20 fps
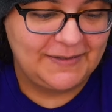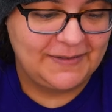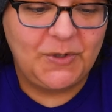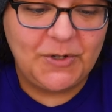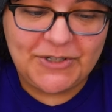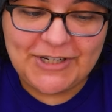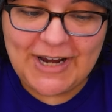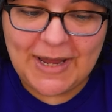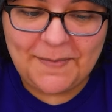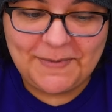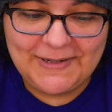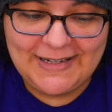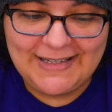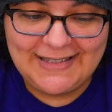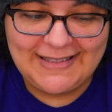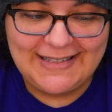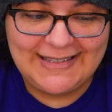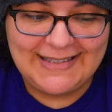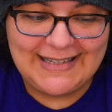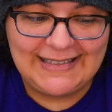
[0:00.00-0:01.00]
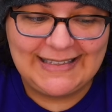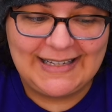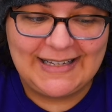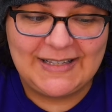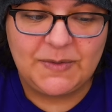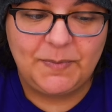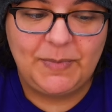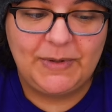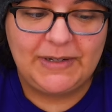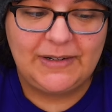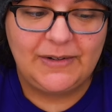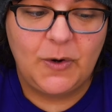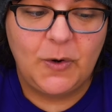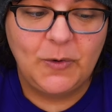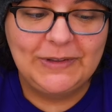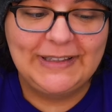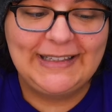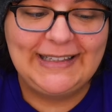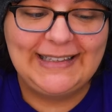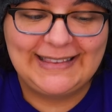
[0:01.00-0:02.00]
They're Japanese descendants, but
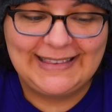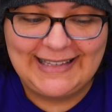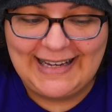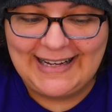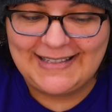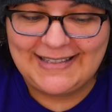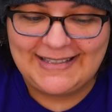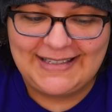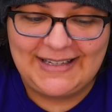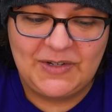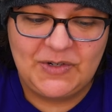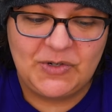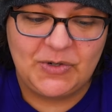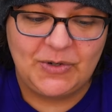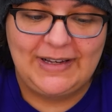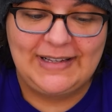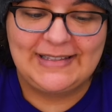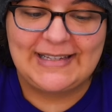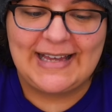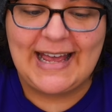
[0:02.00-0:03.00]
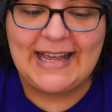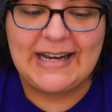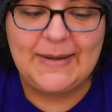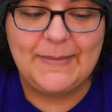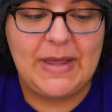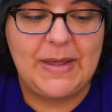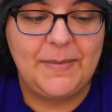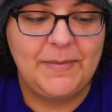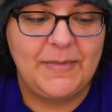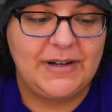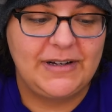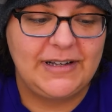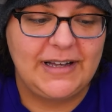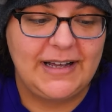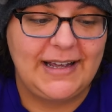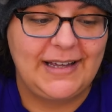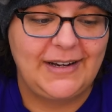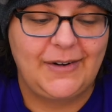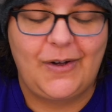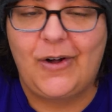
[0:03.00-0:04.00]
only Lexi enjoys anime,
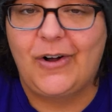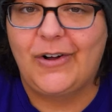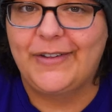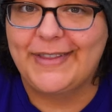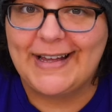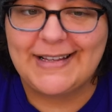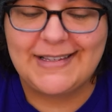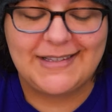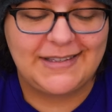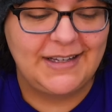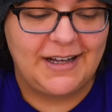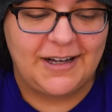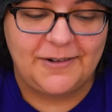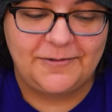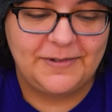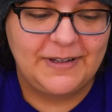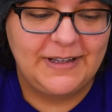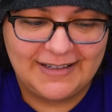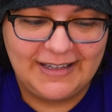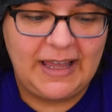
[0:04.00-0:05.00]
manga, and all that stuff.